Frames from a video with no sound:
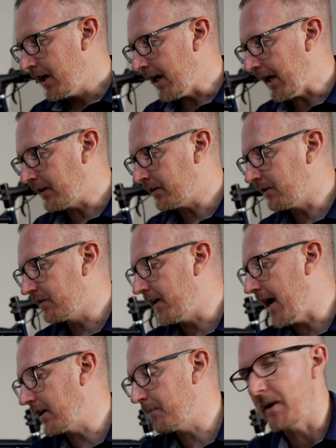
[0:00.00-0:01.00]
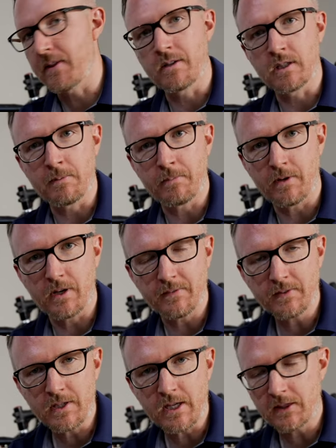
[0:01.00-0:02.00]
and divide it by the number
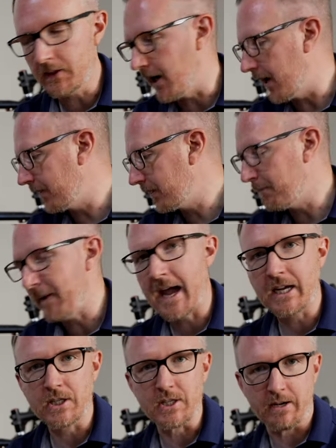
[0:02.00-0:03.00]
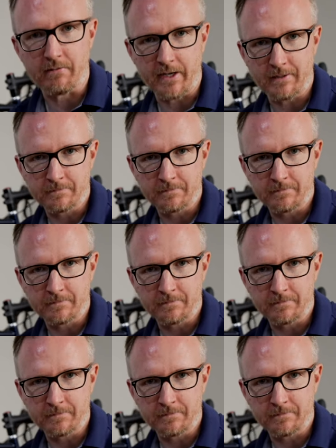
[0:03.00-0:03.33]
of teeth on the back chainring.